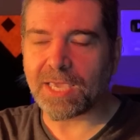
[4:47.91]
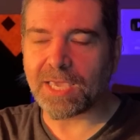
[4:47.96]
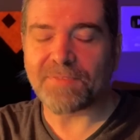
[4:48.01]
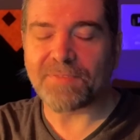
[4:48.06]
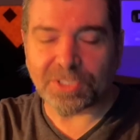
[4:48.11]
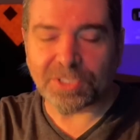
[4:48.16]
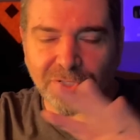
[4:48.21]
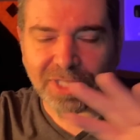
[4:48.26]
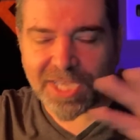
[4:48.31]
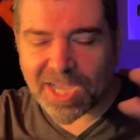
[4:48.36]

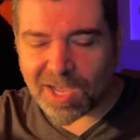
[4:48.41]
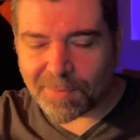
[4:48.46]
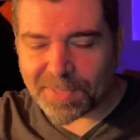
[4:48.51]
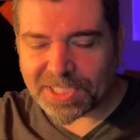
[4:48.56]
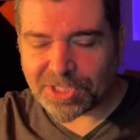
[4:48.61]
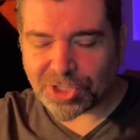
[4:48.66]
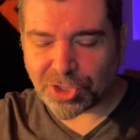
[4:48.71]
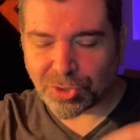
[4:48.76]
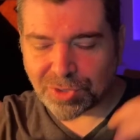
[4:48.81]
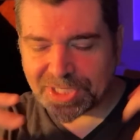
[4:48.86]
Eventually I'll be
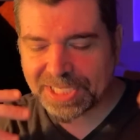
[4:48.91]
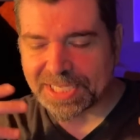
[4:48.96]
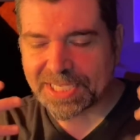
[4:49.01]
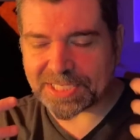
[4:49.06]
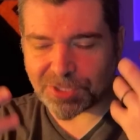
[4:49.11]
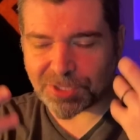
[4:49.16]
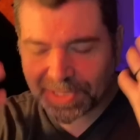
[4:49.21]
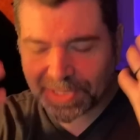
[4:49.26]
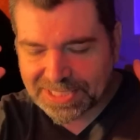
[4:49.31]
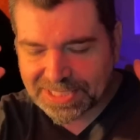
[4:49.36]
tuning it
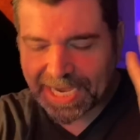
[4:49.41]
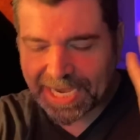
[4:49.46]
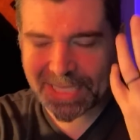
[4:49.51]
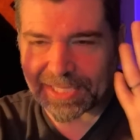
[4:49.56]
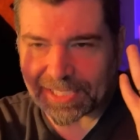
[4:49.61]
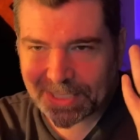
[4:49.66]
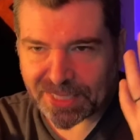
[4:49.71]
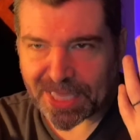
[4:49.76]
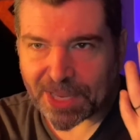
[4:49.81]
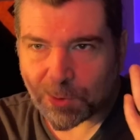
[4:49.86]
to
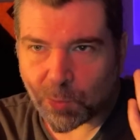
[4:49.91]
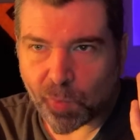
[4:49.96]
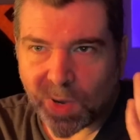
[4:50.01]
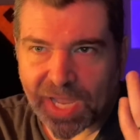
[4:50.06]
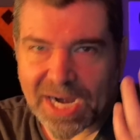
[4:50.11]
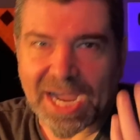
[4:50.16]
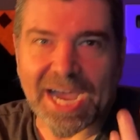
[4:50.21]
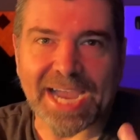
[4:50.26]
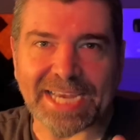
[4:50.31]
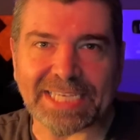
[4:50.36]
exactly like what
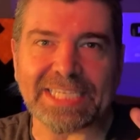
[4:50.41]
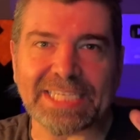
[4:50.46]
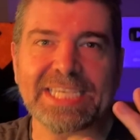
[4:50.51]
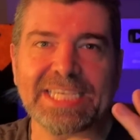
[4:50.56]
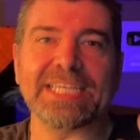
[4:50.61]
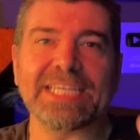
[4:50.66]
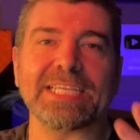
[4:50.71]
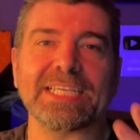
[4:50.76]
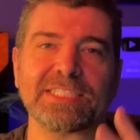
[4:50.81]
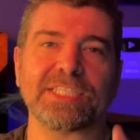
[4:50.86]
I
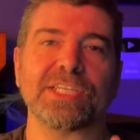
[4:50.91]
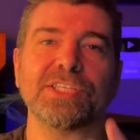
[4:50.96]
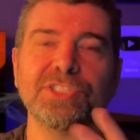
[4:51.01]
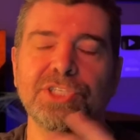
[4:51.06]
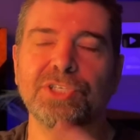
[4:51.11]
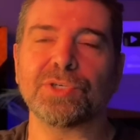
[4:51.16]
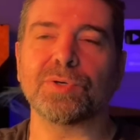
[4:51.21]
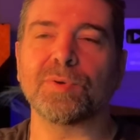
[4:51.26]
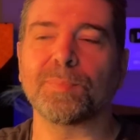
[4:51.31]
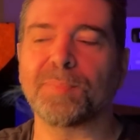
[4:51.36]
need it to do.